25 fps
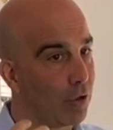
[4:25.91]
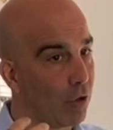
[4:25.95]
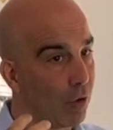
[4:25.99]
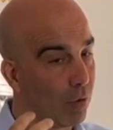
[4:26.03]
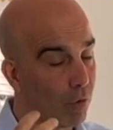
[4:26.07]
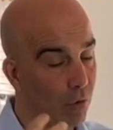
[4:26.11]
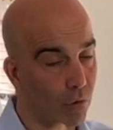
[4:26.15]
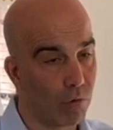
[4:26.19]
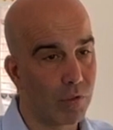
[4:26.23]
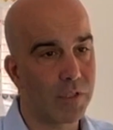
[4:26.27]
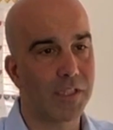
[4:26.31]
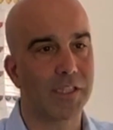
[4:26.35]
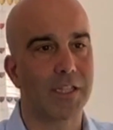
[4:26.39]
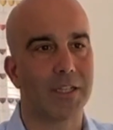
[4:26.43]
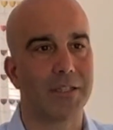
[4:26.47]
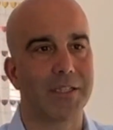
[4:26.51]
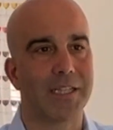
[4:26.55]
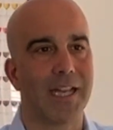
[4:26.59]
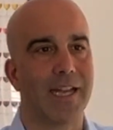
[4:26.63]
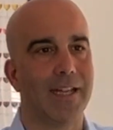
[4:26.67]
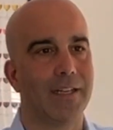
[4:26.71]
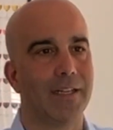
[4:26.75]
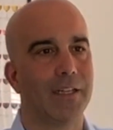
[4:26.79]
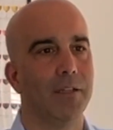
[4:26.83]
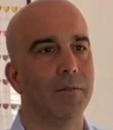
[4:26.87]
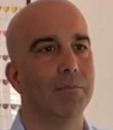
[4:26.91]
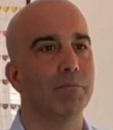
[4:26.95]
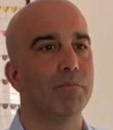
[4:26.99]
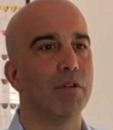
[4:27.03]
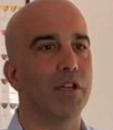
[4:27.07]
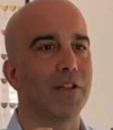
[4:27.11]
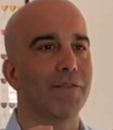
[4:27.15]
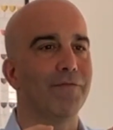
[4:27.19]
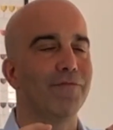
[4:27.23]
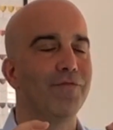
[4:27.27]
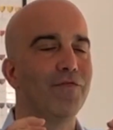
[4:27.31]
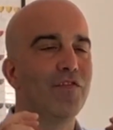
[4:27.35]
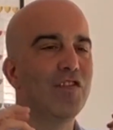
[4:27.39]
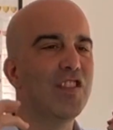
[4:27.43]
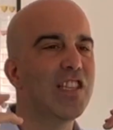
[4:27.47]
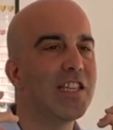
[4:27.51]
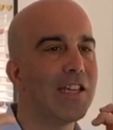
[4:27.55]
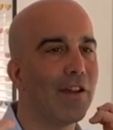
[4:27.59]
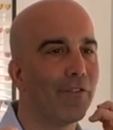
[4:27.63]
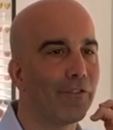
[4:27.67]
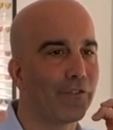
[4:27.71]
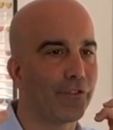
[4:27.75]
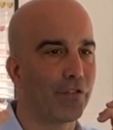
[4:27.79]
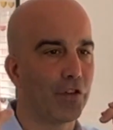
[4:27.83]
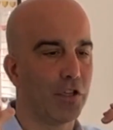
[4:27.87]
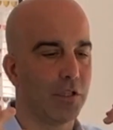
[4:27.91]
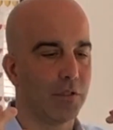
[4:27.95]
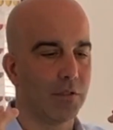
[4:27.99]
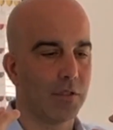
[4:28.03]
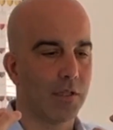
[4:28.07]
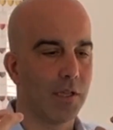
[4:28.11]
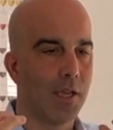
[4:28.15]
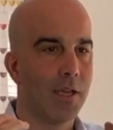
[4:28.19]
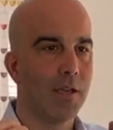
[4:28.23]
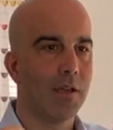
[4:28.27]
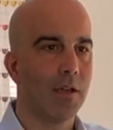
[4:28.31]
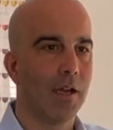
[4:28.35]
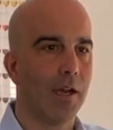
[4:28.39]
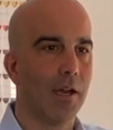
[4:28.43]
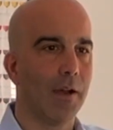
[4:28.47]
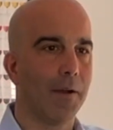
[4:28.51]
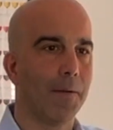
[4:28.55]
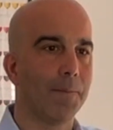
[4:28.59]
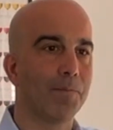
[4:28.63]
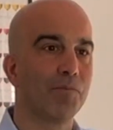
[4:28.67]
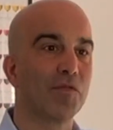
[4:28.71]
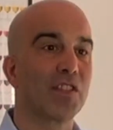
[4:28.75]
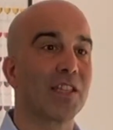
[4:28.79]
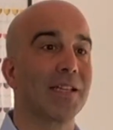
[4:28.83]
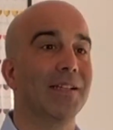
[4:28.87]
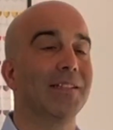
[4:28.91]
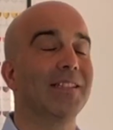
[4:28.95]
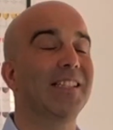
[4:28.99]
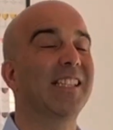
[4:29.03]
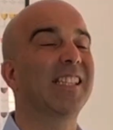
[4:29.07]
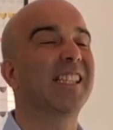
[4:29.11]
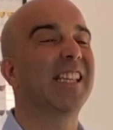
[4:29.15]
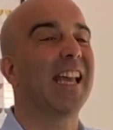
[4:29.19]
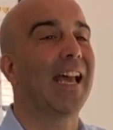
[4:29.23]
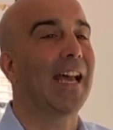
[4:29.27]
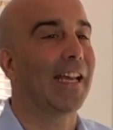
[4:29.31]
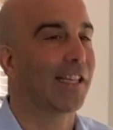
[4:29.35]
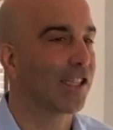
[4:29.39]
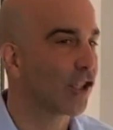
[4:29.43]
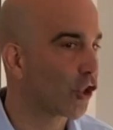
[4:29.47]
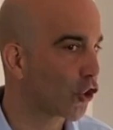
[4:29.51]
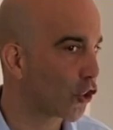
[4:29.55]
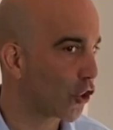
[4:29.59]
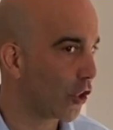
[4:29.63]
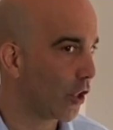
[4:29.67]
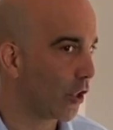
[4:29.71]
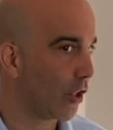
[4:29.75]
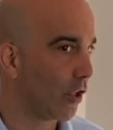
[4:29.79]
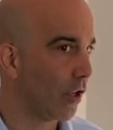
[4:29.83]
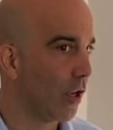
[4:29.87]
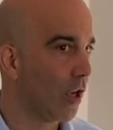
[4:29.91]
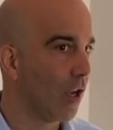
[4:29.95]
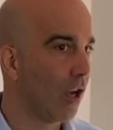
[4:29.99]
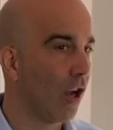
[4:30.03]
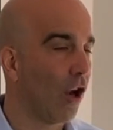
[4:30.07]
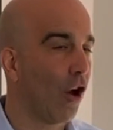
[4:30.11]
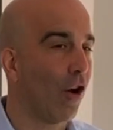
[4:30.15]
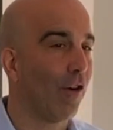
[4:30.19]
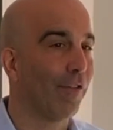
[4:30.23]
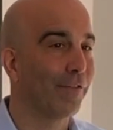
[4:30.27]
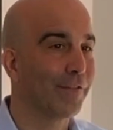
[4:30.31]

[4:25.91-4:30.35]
Also tannin, but a different texture of